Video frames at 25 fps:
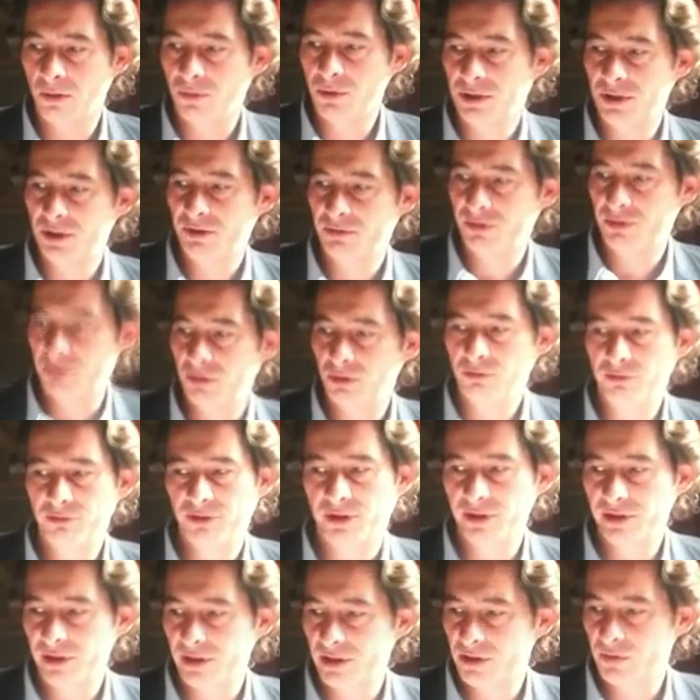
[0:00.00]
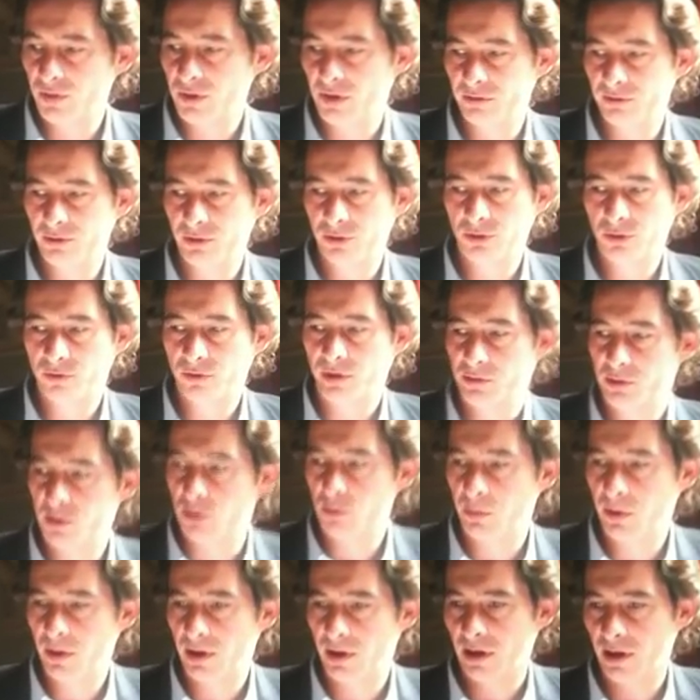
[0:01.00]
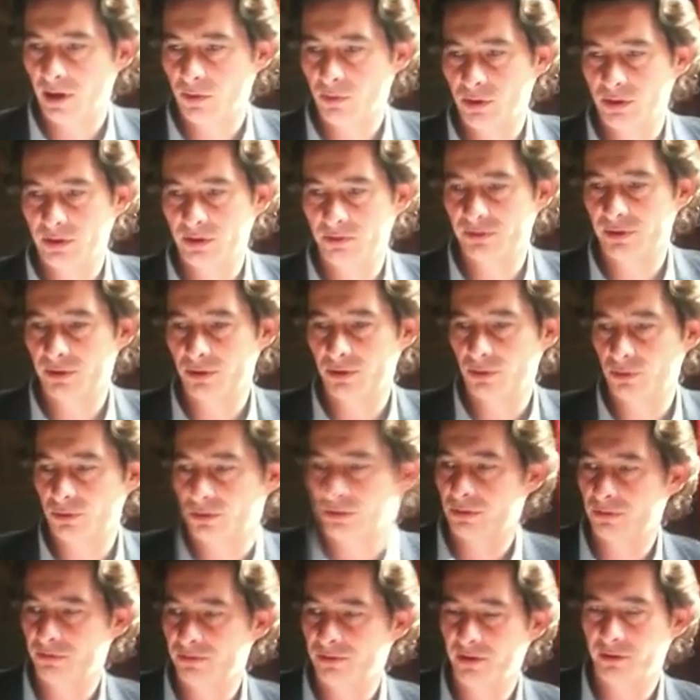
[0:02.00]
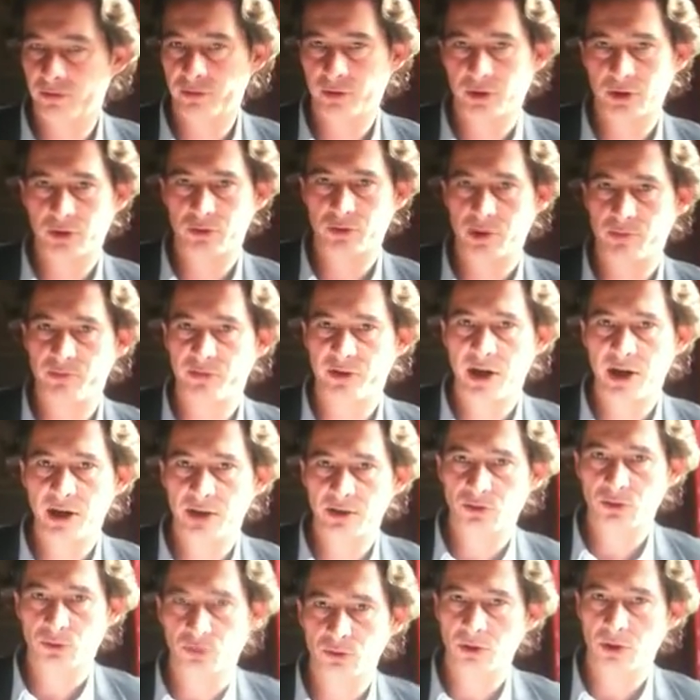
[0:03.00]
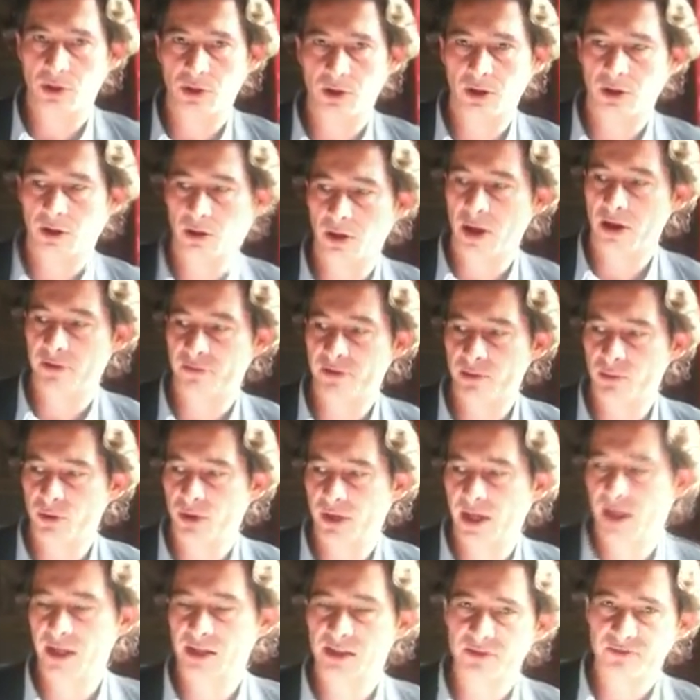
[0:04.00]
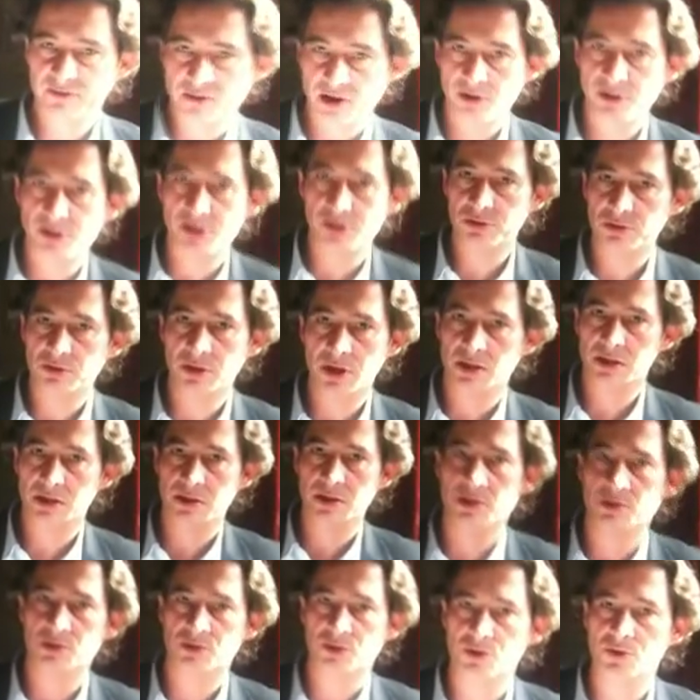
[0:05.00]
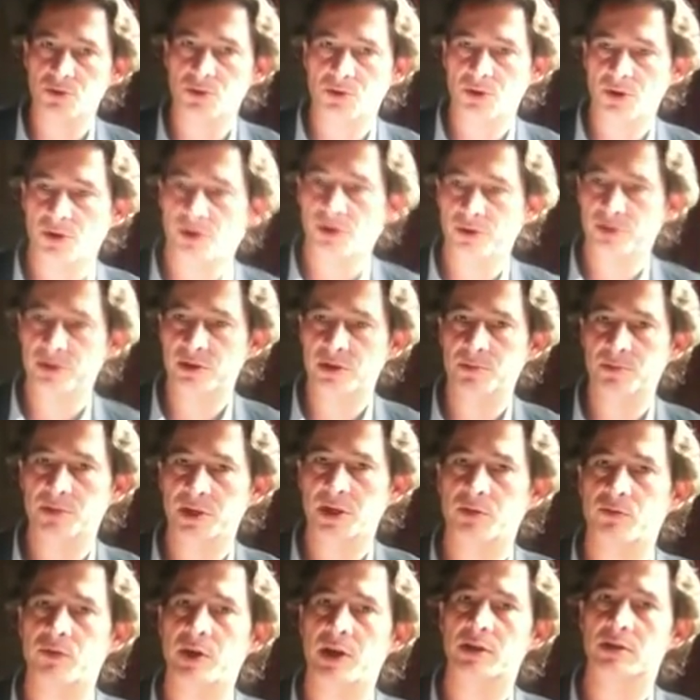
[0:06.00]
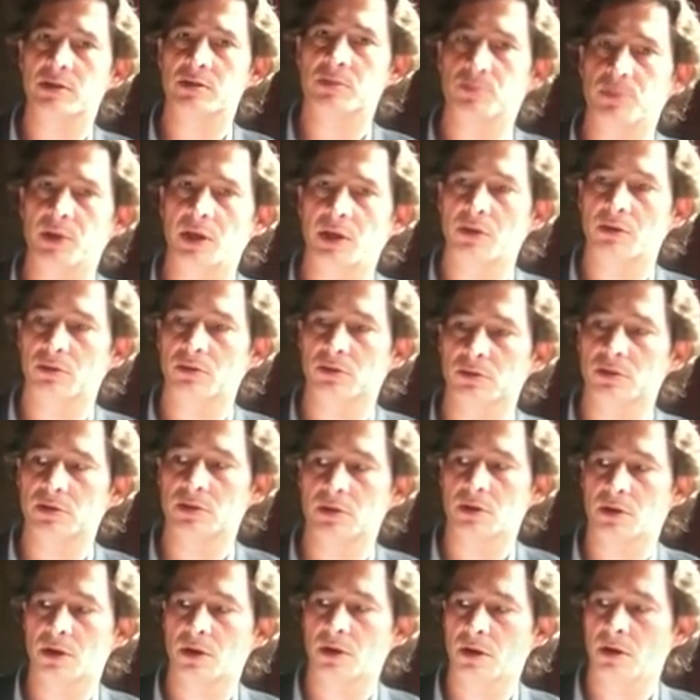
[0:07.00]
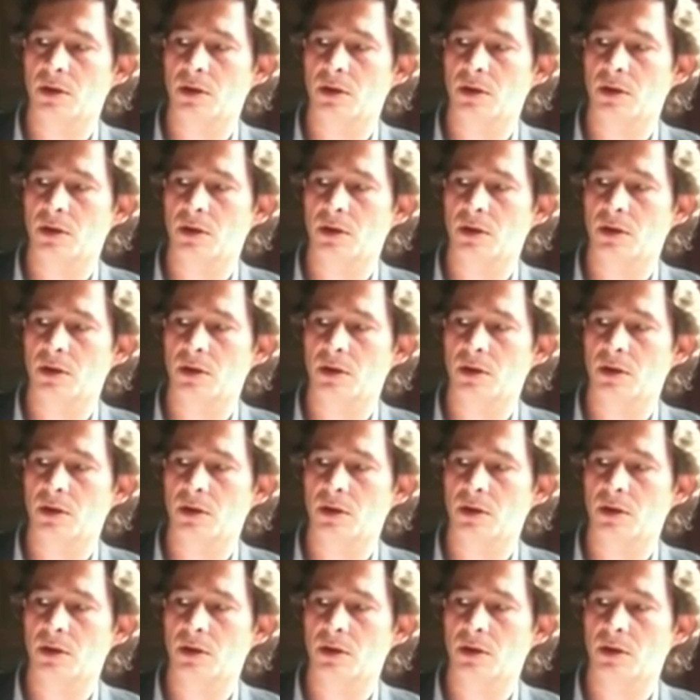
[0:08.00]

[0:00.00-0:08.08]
whatever your vineyards, whatever your grape supply, whatever your favorite grape varietal, everybody has found in 2002 something right. Because